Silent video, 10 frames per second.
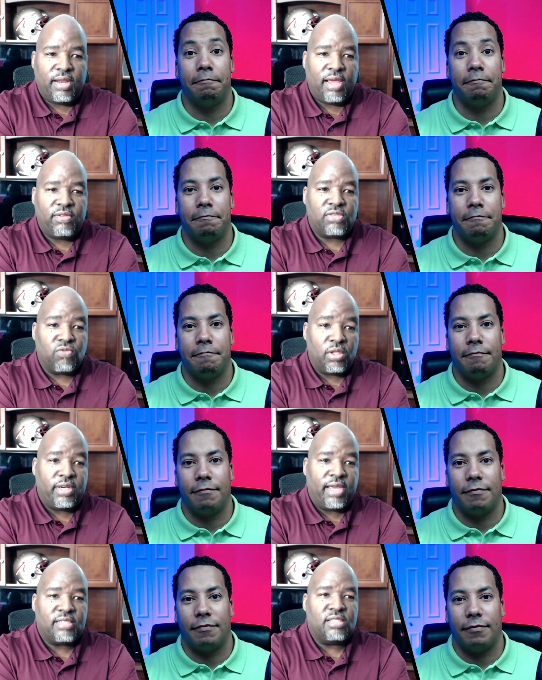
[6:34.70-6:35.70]
Speaker 1: have this
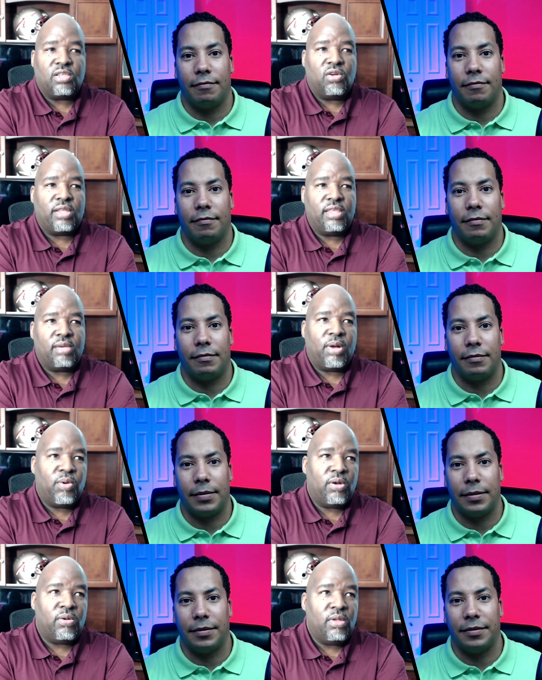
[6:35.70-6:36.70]
Rolodex. And so I think about,
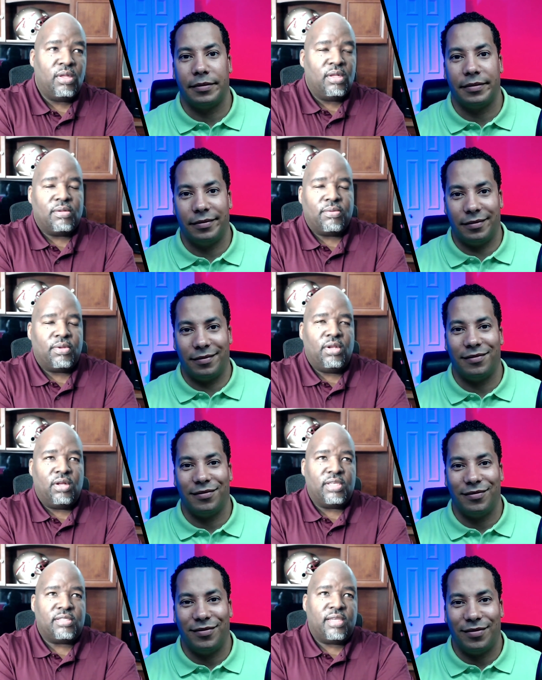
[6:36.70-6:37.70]
well, you
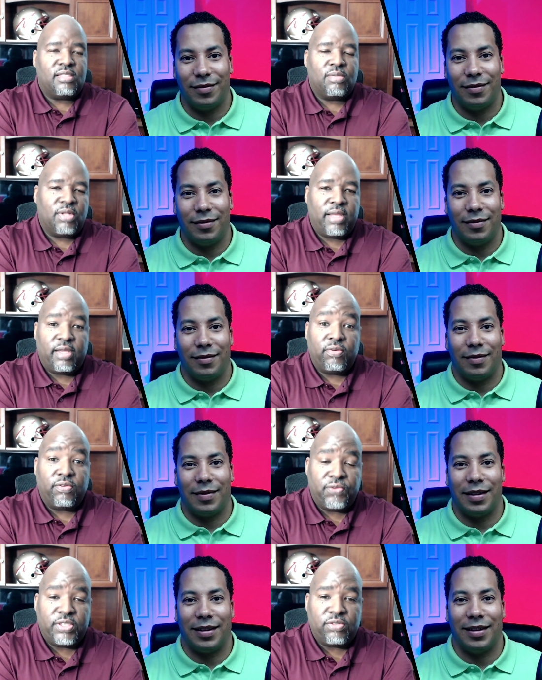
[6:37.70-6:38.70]
know, let's take something like a
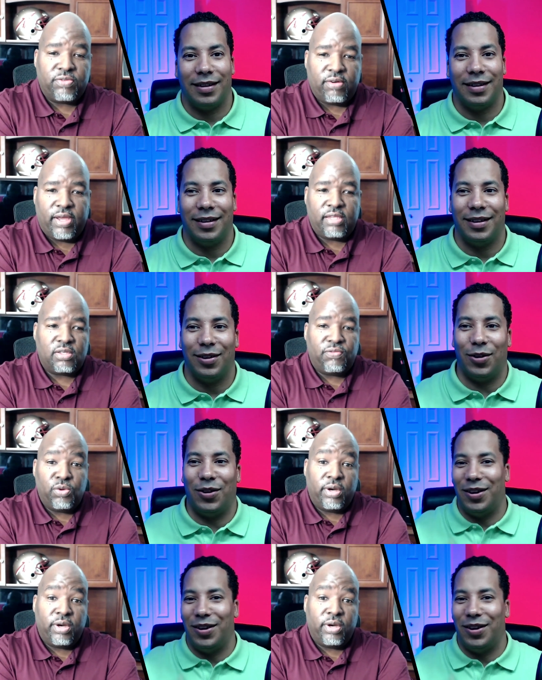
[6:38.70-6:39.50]
refrigerator, right? So if you were